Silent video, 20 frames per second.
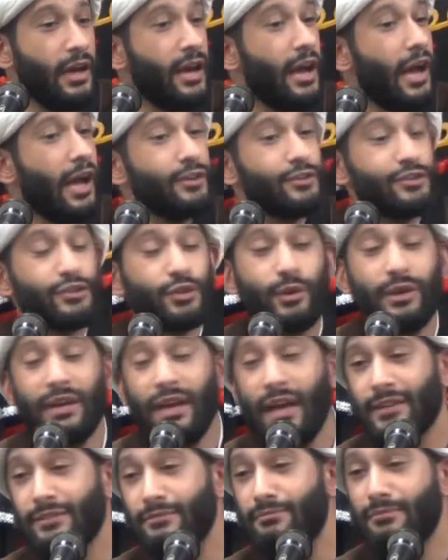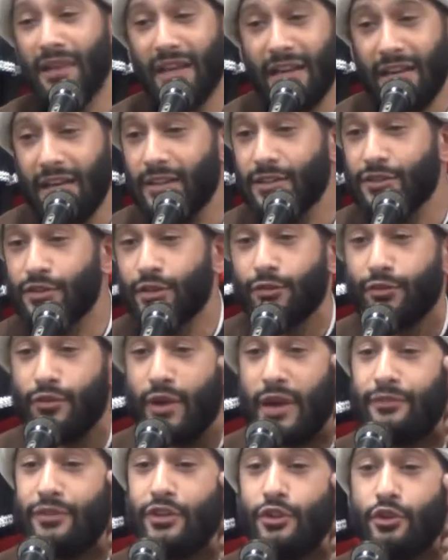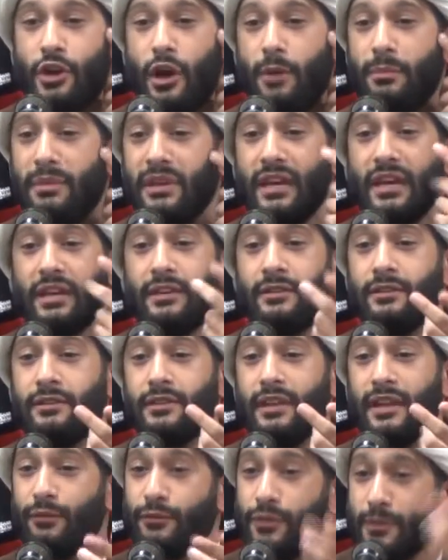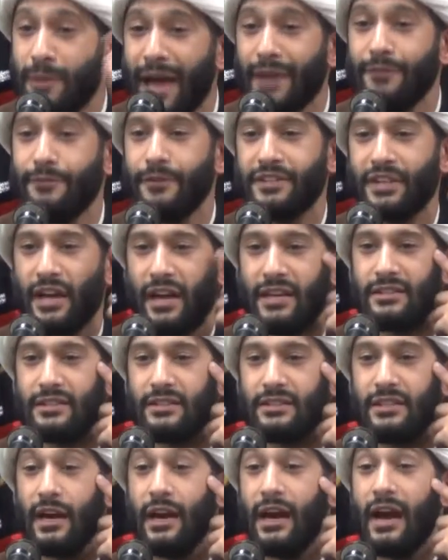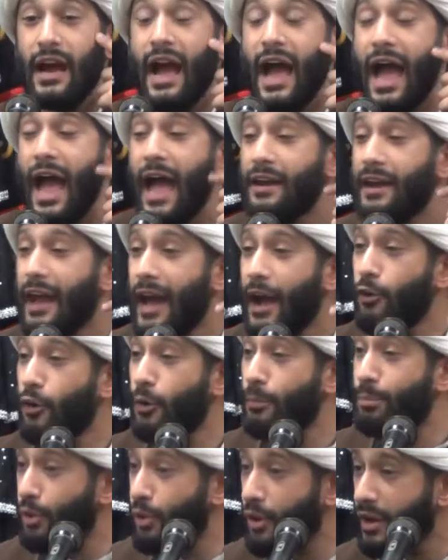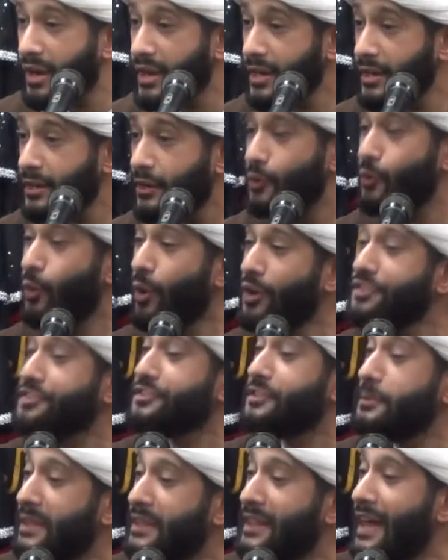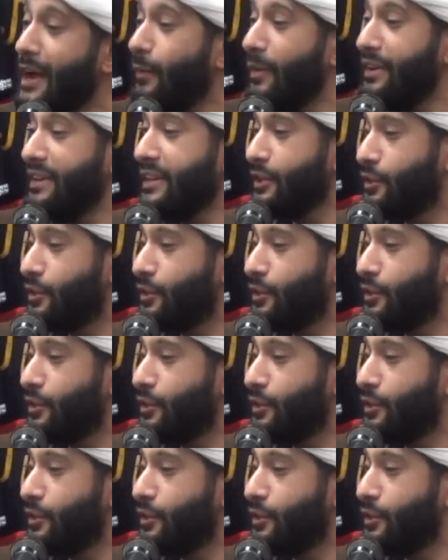and so he has millions of revenue coming in from advertisers. And our boy wants to be that when he